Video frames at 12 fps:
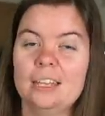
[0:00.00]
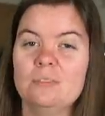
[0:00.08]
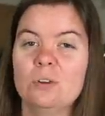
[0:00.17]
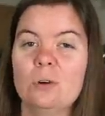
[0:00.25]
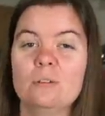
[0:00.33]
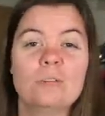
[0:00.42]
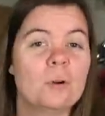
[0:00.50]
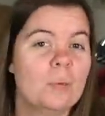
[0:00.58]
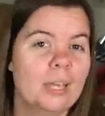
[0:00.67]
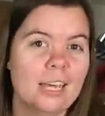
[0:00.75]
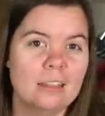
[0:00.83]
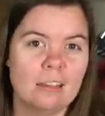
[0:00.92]
If you're going for a
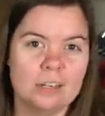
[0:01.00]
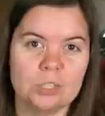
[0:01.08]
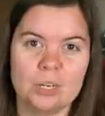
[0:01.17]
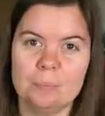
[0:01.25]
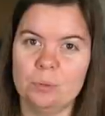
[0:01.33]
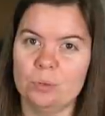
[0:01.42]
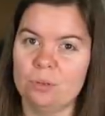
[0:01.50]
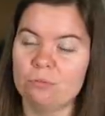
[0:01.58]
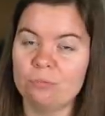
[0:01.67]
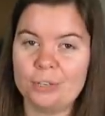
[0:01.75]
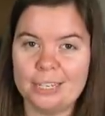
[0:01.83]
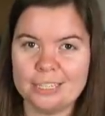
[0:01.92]
weekend long trip, you can
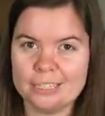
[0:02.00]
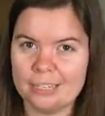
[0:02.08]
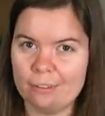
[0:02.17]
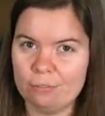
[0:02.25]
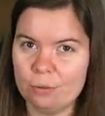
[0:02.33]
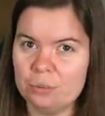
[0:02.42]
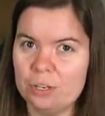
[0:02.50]
freeze any food